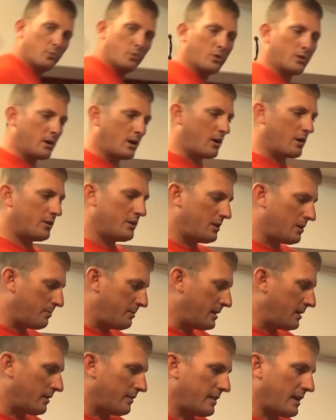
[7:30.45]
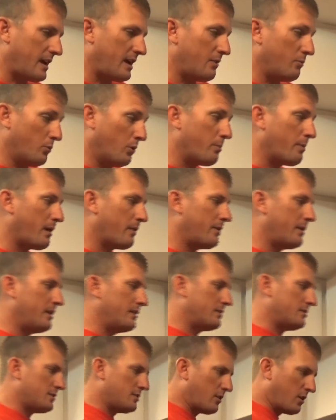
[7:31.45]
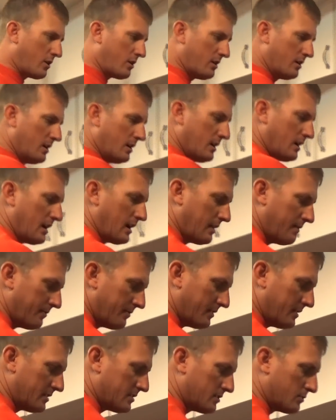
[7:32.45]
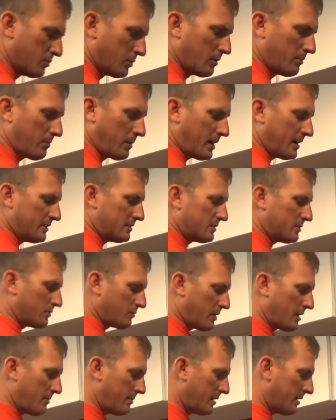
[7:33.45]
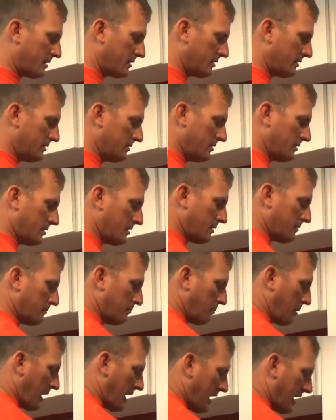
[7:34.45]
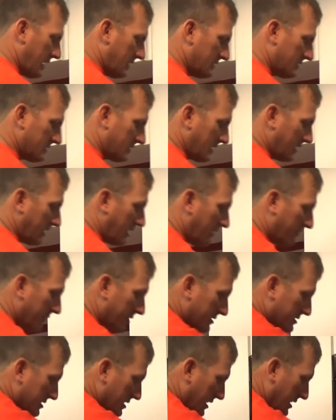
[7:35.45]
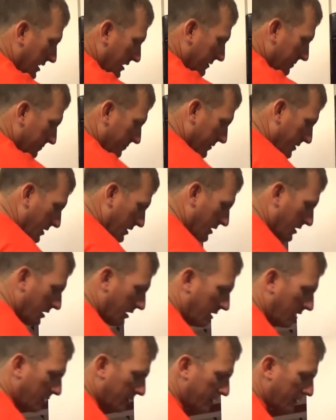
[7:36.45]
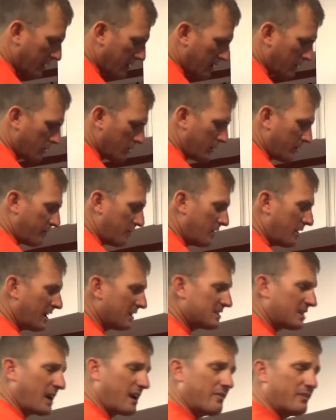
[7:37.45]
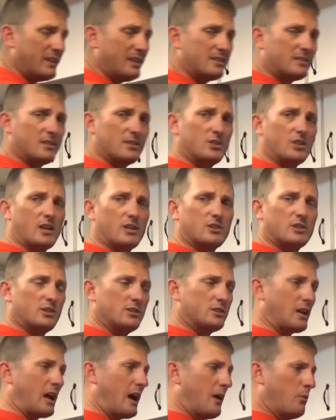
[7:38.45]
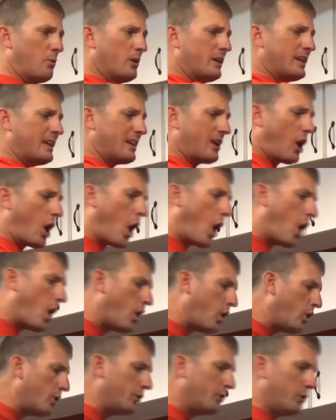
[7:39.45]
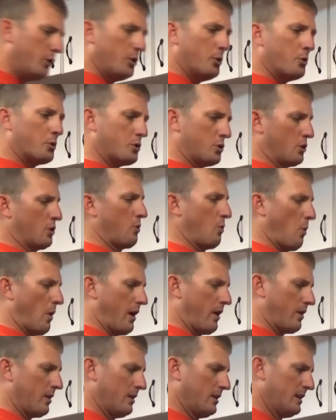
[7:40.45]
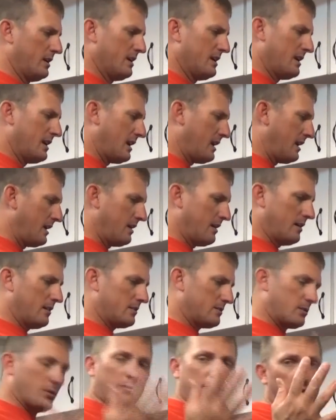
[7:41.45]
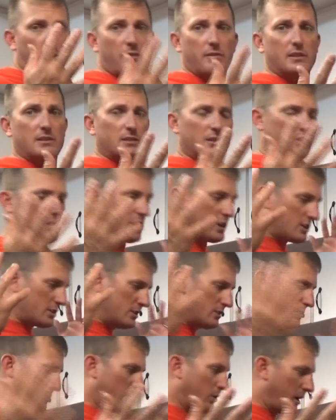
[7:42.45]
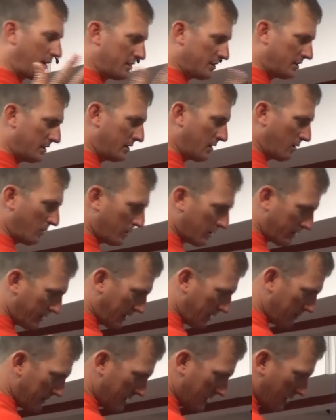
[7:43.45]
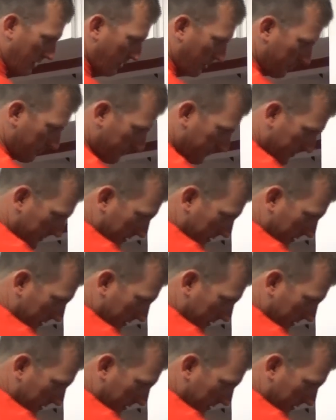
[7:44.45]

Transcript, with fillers: We'll cut our deer meat on that. We're about ready to start. This is one of my ceramic uh, pans. I love this thing. Although, if you guys have any suggestions, I want to get all new cookware. Uh, so if you have any suggestions of what I should go with, let me know.